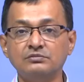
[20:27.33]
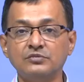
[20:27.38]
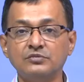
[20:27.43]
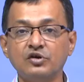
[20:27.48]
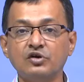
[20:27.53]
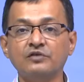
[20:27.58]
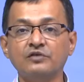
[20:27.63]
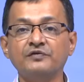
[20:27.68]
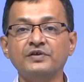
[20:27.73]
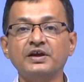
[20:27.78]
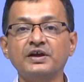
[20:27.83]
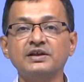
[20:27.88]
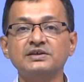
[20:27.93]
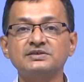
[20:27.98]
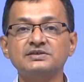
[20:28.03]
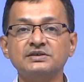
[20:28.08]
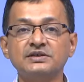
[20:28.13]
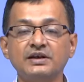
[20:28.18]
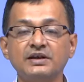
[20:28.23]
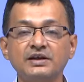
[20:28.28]

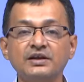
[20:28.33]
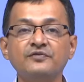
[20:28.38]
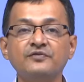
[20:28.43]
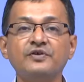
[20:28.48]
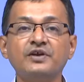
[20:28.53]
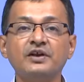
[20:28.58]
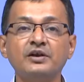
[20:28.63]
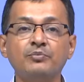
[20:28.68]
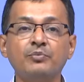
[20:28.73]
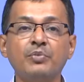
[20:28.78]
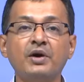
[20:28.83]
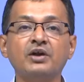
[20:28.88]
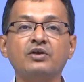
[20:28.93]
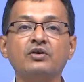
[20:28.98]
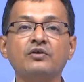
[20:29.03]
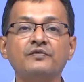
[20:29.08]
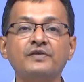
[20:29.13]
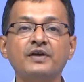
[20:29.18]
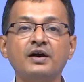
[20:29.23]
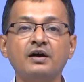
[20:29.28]
configuration at different part
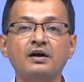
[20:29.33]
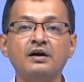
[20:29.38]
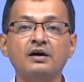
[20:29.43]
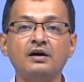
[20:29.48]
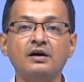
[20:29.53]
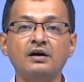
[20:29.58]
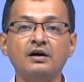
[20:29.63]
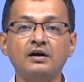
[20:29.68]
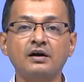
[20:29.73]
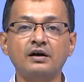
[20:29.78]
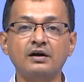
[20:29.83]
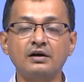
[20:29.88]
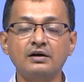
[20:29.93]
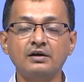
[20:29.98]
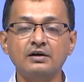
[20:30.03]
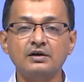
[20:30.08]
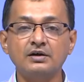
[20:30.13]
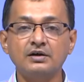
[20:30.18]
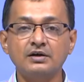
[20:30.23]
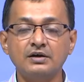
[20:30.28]
of the
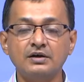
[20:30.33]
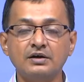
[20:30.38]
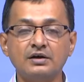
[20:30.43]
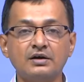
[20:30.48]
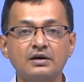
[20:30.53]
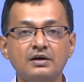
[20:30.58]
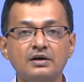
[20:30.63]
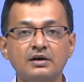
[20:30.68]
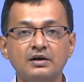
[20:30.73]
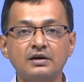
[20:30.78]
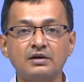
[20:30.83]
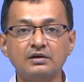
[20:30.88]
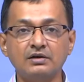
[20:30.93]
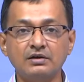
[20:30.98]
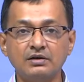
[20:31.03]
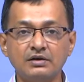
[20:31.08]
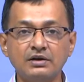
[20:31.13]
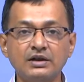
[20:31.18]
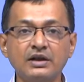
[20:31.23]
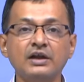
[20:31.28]

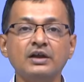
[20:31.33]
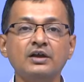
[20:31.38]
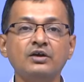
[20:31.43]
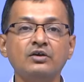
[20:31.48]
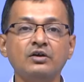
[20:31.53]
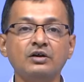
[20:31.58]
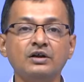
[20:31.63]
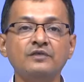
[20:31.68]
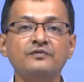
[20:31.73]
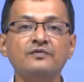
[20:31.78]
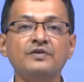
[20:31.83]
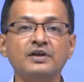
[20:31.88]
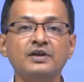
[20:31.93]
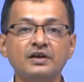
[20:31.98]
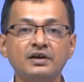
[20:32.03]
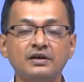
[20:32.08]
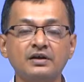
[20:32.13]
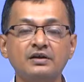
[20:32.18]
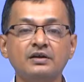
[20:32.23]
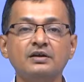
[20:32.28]
day or
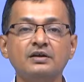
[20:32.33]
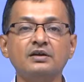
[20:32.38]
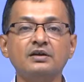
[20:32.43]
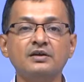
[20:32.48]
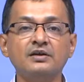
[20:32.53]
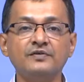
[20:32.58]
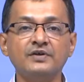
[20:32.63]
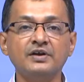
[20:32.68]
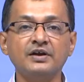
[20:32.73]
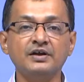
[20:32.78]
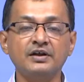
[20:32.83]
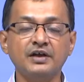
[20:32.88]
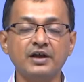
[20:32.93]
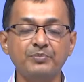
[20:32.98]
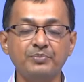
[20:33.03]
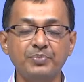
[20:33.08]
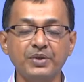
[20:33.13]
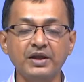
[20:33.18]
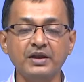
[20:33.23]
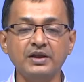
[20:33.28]
different time
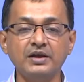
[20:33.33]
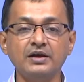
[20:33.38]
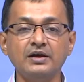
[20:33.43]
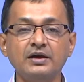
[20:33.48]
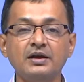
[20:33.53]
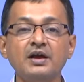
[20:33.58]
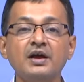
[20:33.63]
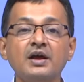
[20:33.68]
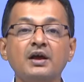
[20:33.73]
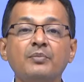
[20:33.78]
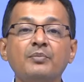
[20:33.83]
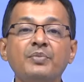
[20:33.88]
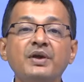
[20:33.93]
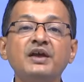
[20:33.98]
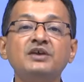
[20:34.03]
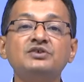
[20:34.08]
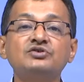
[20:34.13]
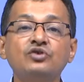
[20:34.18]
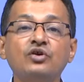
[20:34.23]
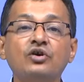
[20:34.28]
period
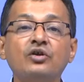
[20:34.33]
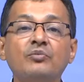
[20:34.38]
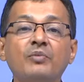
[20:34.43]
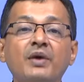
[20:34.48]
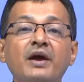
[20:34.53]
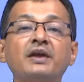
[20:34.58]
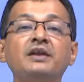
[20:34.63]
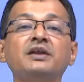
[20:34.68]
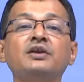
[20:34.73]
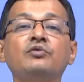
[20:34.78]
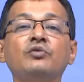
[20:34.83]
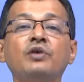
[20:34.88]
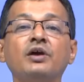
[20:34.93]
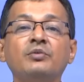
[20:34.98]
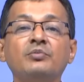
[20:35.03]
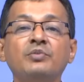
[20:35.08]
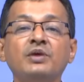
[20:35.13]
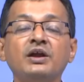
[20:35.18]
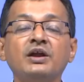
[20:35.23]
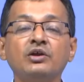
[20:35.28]
based on my
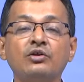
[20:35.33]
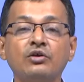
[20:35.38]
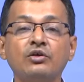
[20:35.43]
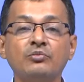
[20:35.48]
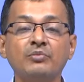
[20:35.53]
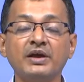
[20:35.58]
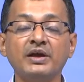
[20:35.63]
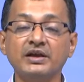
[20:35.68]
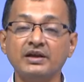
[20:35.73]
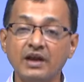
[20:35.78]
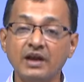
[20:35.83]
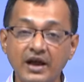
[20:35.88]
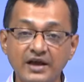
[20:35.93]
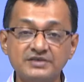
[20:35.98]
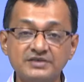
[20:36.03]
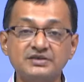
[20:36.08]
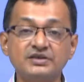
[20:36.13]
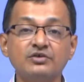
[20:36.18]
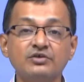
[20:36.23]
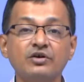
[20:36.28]
requirement or my
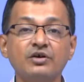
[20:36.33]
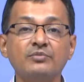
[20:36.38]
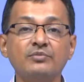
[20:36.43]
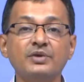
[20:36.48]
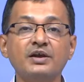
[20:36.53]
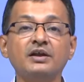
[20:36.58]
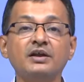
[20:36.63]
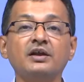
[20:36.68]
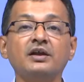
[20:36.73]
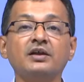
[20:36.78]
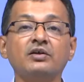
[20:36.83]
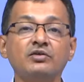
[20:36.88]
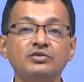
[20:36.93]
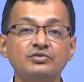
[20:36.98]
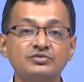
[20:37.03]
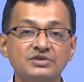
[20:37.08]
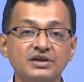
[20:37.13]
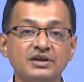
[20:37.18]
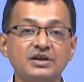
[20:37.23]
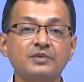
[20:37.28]
client's requirement. I want to
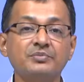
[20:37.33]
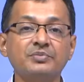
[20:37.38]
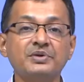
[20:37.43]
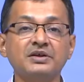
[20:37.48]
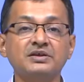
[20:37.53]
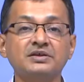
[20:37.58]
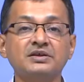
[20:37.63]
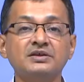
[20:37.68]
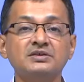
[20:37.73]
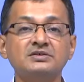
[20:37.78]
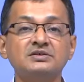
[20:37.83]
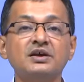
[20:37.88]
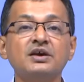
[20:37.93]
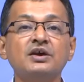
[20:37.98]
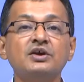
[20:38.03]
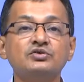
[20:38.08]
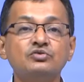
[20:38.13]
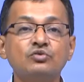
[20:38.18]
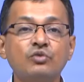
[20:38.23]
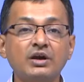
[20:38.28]
set up a things.
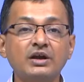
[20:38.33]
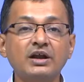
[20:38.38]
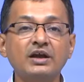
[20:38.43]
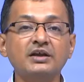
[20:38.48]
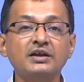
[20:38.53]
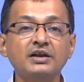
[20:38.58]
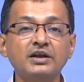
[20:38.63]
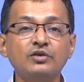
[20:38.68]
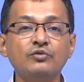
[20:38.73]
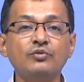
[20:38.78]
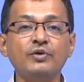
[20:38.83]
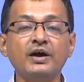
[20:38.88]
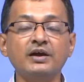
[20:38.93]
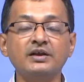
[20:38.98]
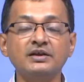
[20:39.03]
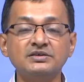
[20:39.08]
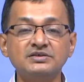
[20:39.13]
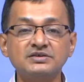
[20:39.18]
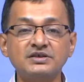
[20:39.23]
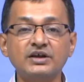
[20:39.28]
So, what I require,
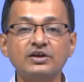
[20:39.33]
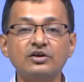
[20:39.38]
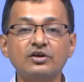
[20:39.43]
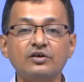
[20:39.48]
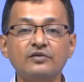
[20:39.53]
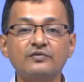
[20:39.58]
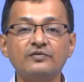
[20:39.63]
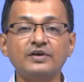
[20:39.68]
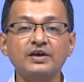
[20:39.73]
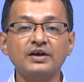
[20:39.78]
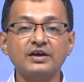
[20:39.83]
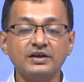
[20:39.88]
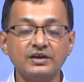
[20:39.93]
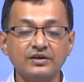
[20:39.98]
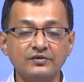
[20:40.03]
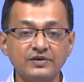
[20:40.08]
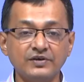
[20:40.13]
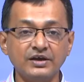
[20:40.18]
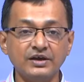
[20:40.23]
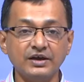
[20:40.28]
instead of
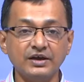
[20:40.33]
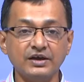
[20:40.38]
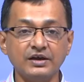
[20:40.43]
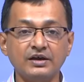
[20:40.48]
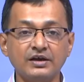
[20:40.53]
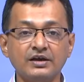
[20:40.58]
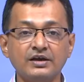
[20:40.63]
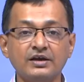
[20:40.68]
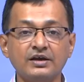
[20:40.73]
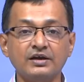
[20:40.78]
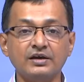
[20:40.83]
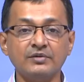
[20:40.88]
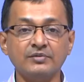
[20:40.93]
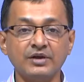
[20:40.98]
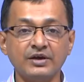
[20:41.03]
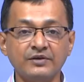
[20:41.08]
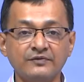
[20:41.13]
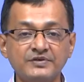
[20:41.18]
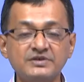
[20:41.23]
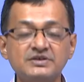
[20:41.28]
giving
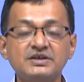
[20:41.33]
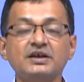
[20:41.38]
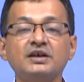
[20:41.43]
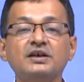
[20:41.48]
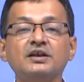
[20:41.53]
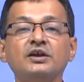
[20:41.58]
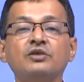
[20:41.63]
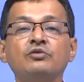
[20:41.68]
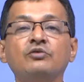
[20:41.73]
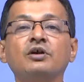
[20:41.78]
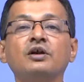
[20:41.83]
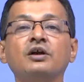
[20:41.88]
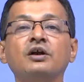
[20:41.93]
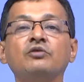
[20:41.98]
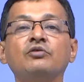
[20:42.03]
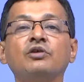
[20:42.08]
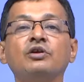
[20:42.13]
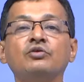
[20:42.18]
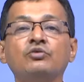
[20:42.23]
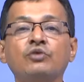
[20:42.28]
a physical network, I
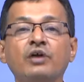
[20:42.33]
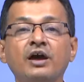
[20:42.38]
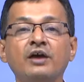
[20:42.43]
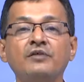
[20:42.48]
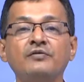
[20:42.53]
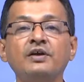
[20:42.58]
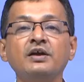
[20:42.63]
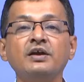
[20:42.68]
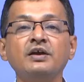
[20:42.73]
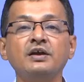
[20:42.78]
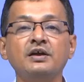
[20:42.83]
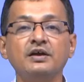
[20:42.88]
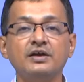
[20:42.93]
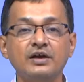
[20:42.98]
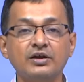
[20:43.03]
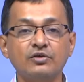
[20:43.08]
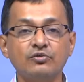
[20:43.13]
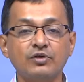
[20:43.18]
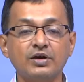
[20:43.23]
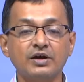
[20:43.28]
want to have a
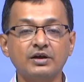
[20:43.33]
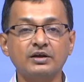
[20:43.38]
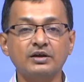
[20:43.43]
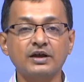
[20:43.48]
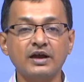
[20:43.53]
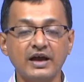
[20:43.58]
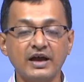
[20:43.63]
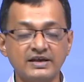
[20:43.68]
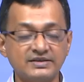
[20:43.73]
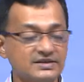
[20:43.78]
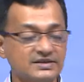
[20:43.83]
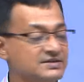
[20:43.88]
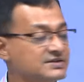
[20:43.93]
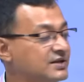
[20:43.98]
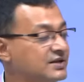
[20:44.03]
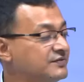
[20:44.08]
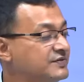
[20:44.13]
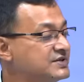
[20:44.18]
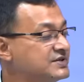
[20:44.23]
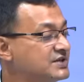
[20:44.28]
network as a
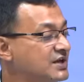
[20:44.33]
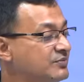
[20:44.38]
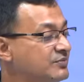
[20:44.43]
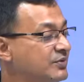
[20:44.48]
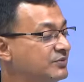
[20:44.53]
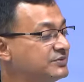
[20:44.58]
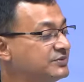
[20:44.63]
service type of